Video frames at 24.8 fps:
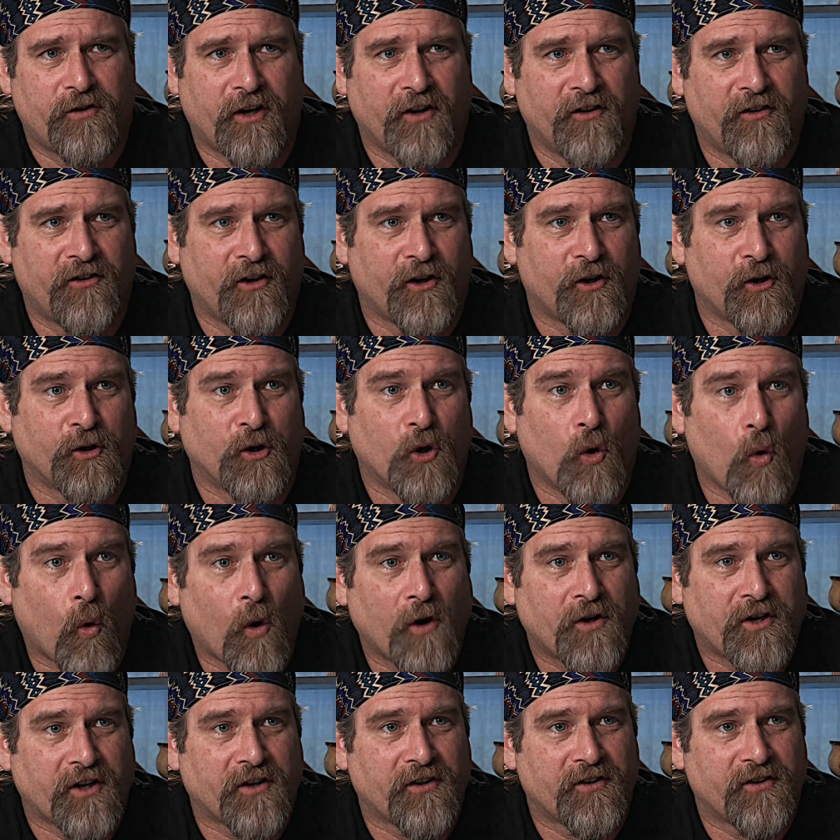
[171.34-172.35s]
considered
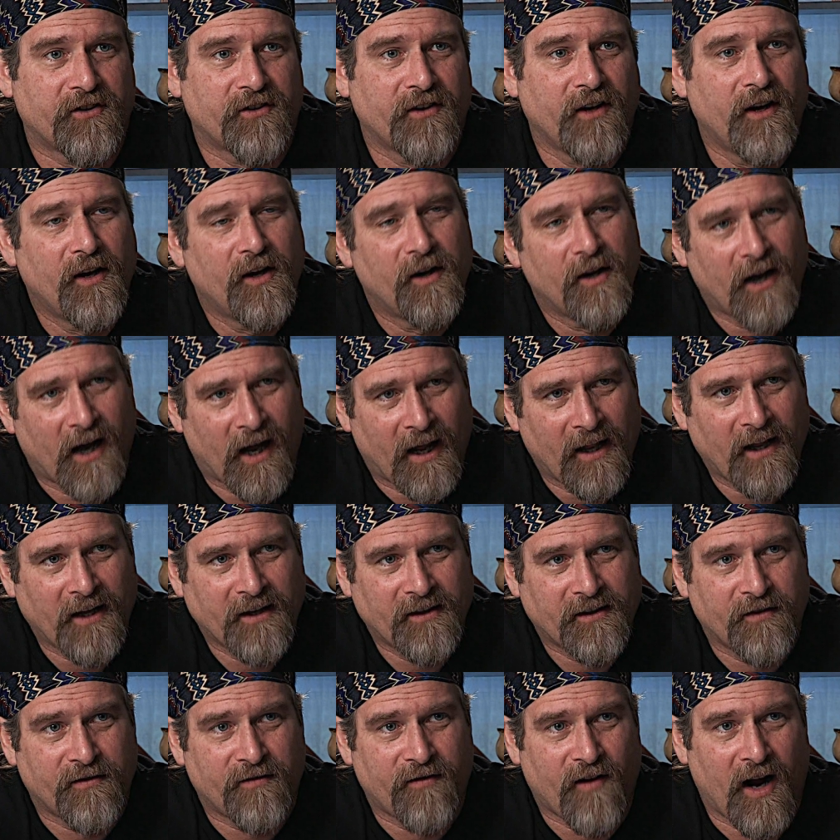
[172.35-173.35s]
gorgeous. I
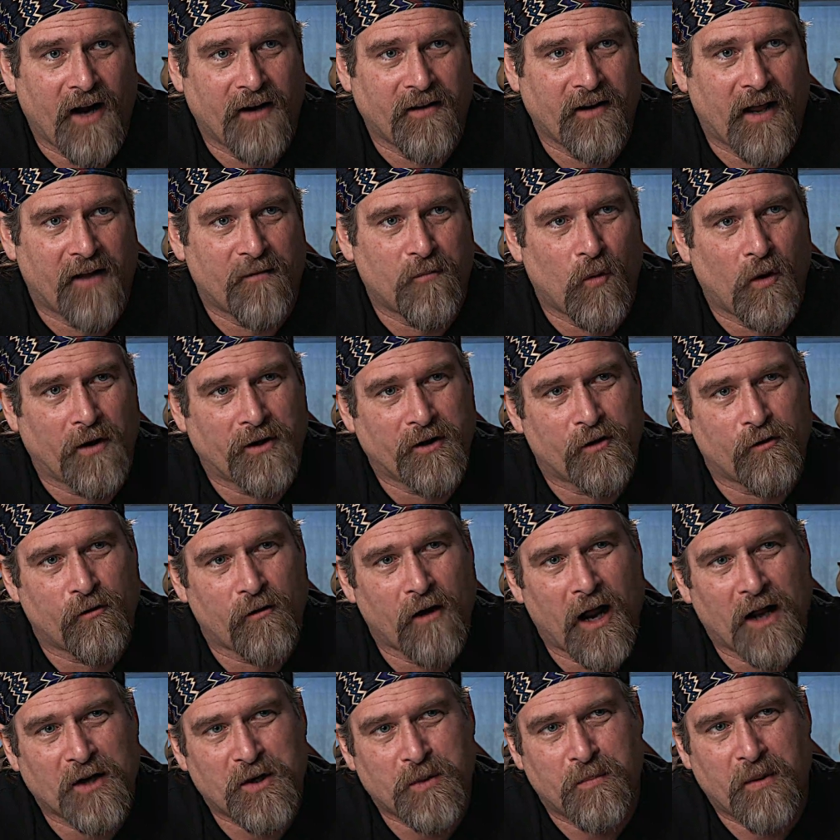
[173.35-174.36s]
like to find that one
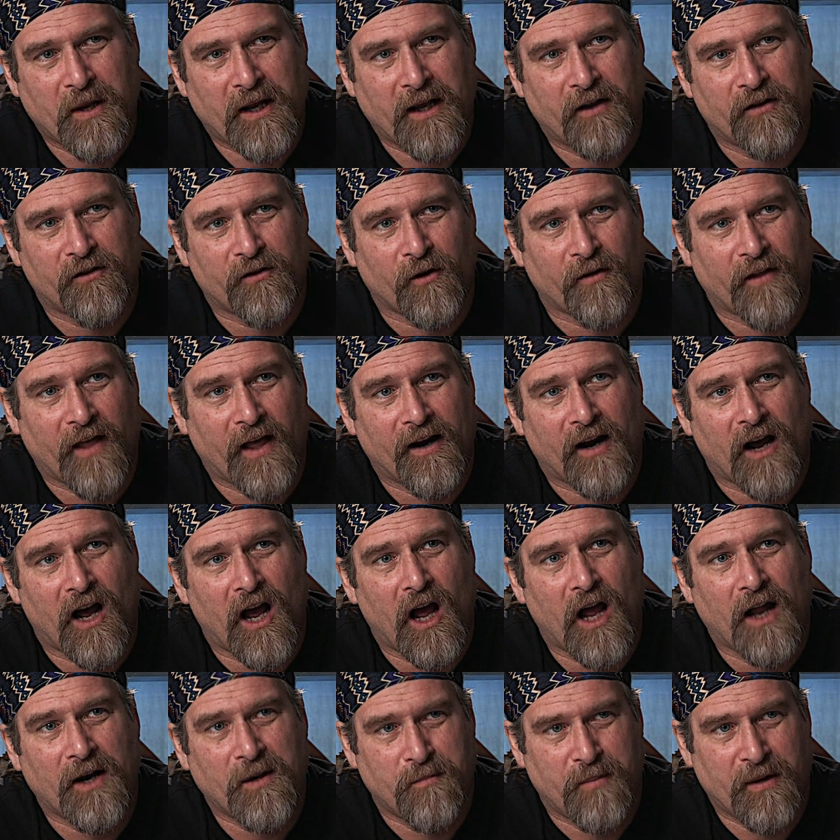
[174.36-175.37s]
crotch piece or that
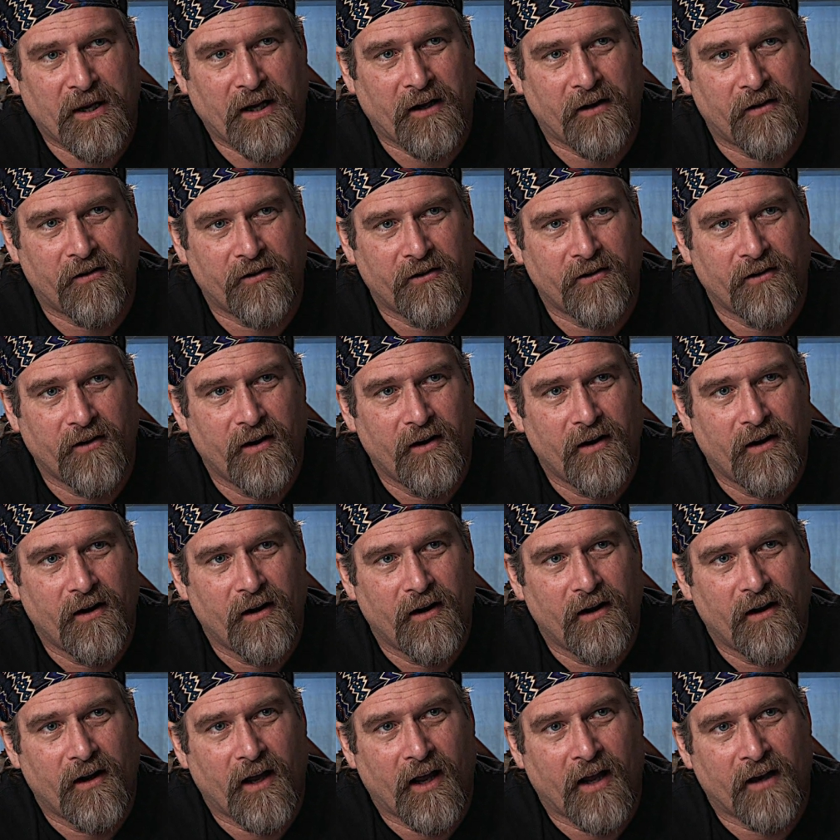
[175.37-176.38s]
odd piece
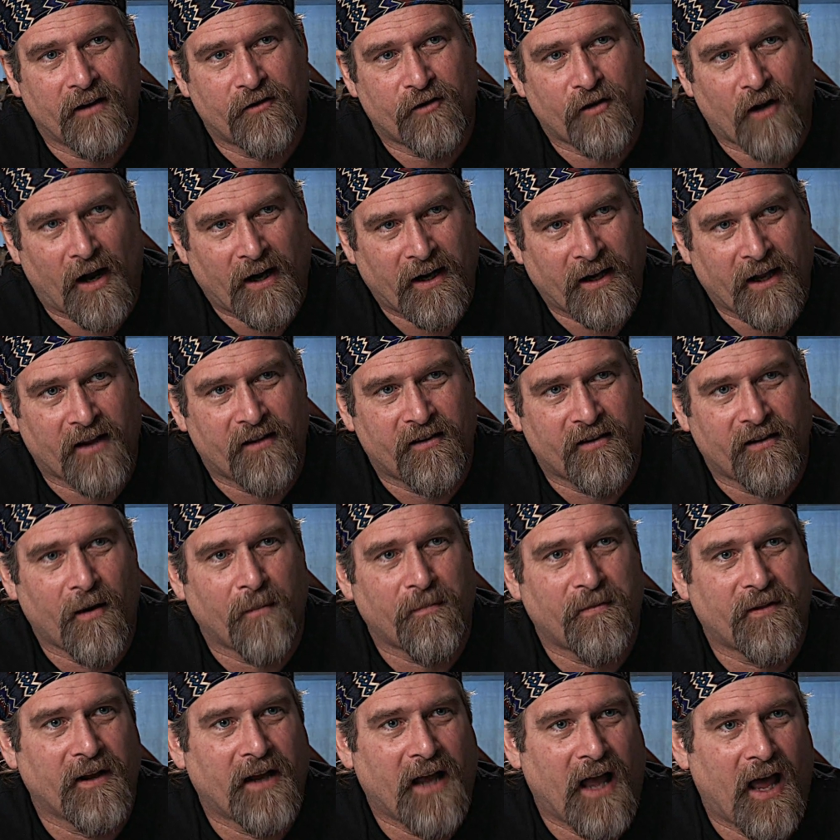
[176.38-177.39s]
and try to get
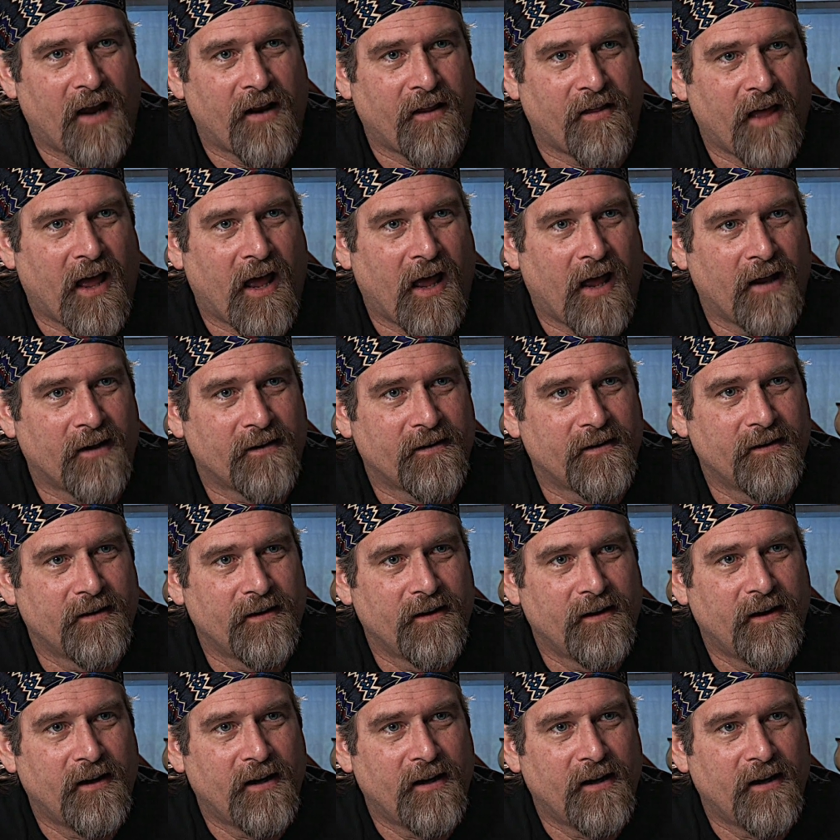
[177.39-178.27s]
something out of that.